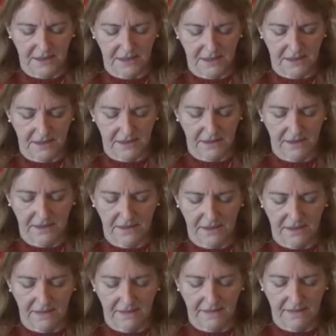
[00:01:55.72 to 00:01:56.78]

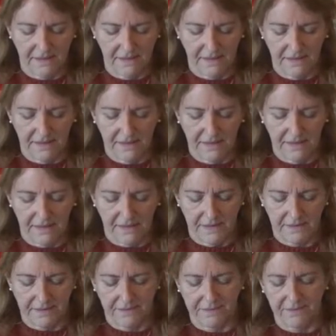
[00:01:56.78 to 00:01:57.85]

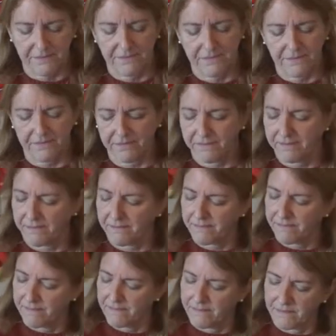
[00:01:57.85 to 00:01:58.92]

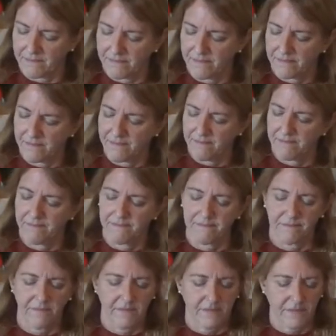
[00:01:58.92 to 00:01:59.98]

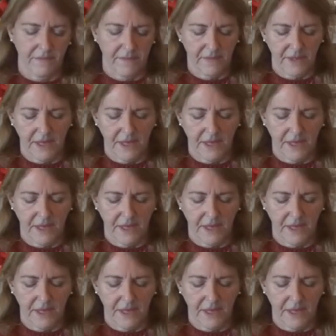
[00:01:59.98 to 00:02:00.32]
Nothing is said.